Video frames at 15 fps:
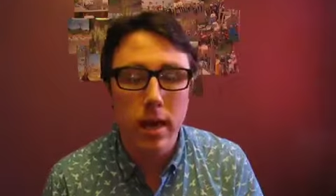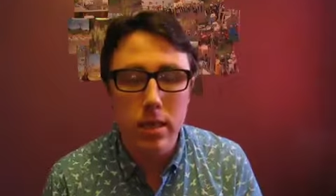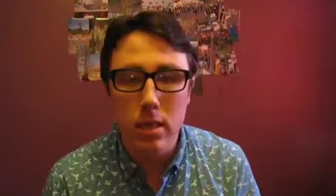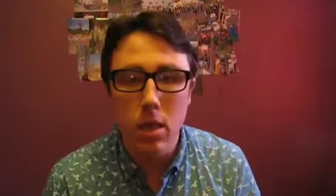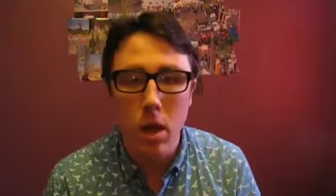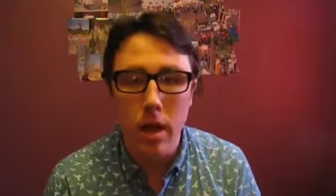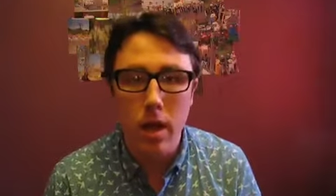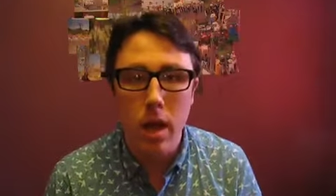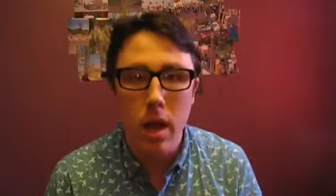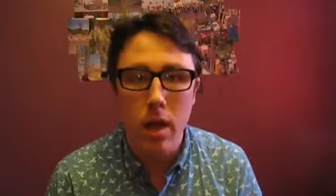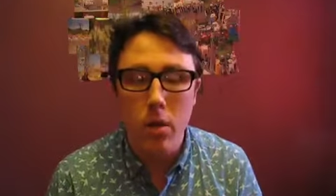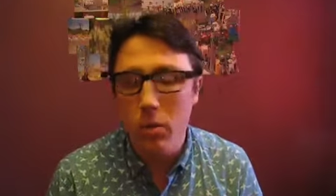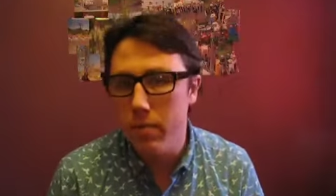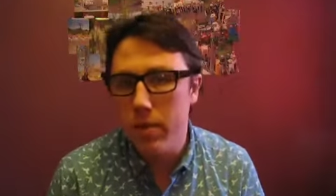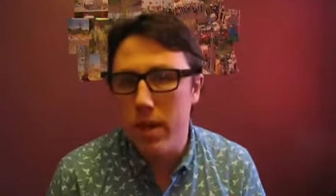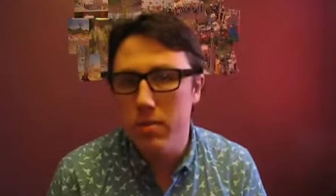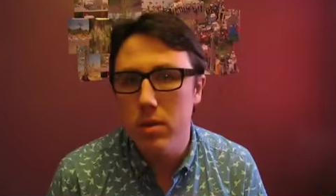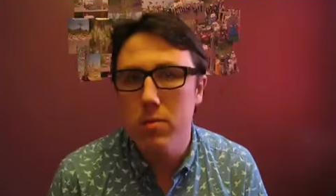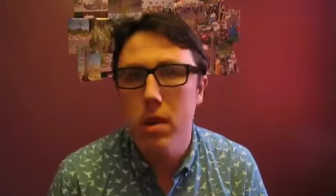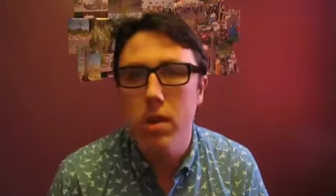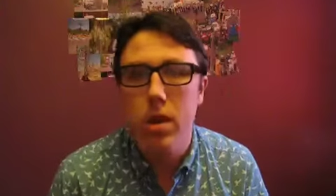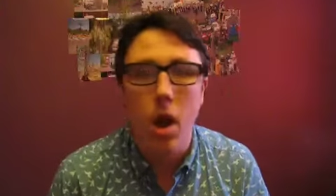it's like with
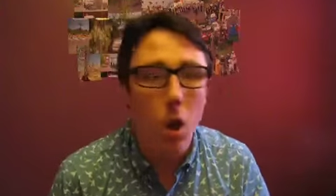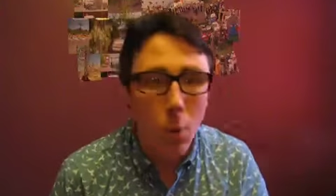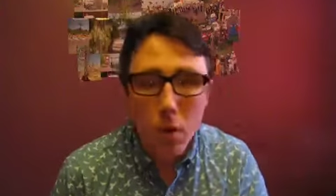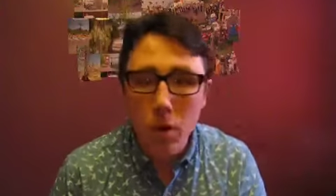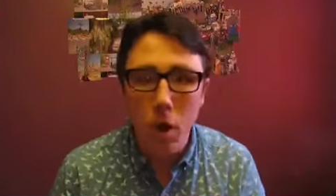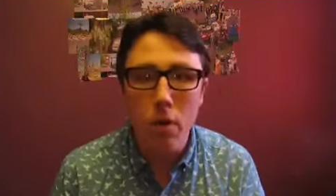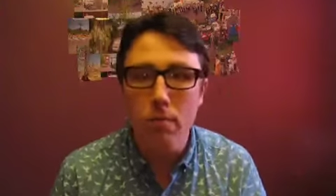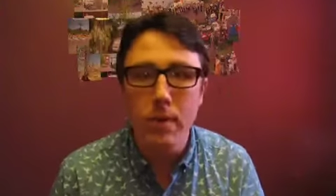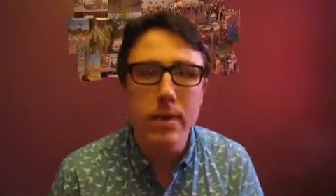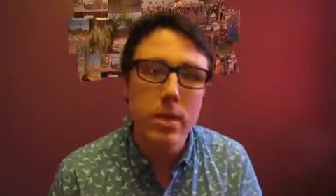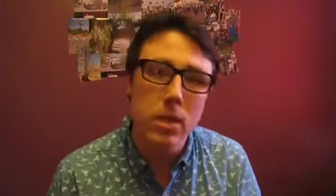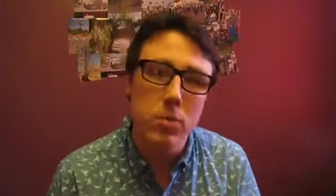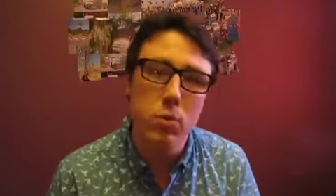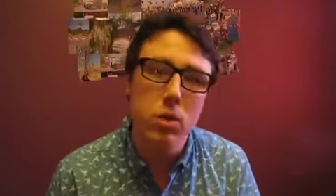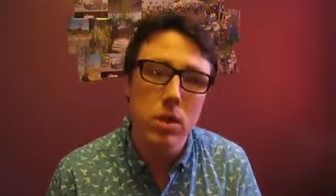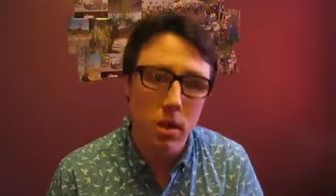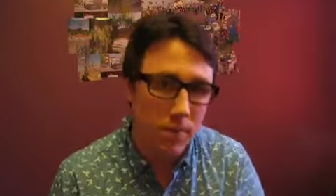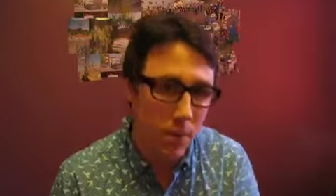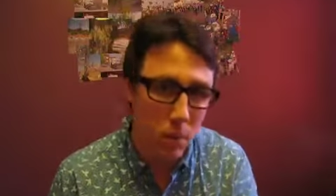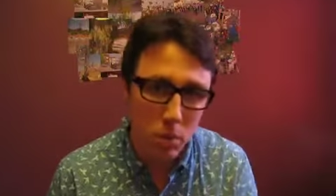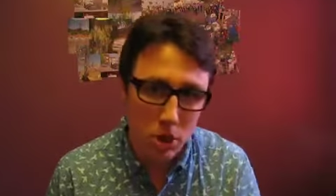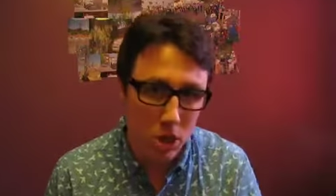Captain America. I would not have been disappointed
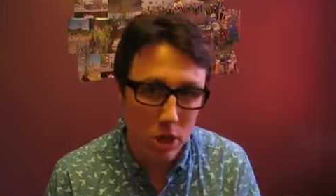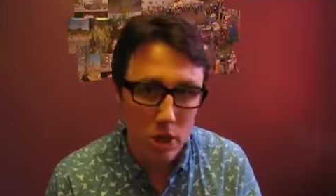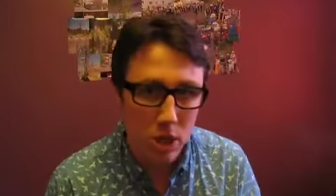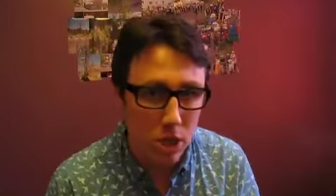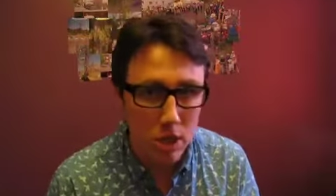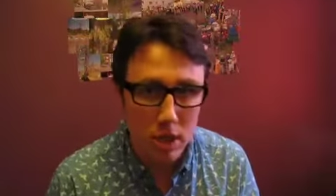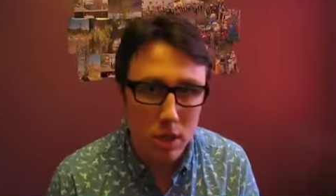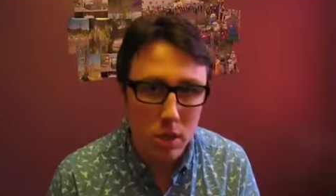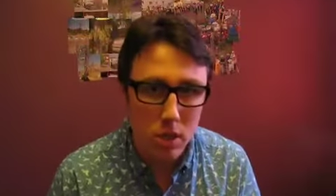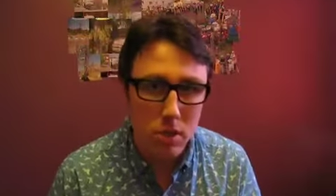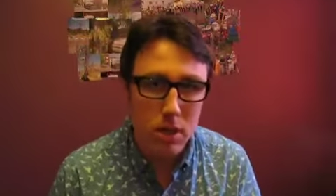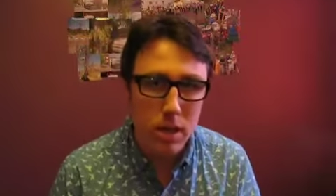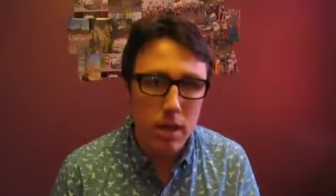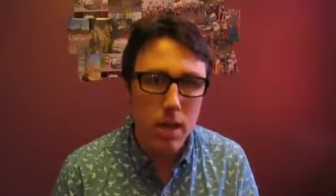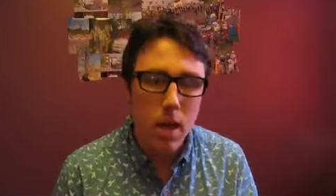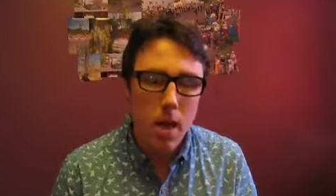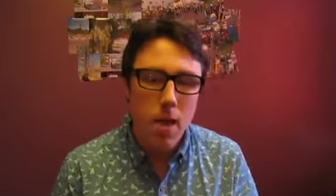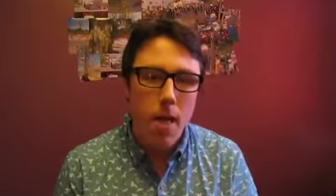if I watched it just in 2D.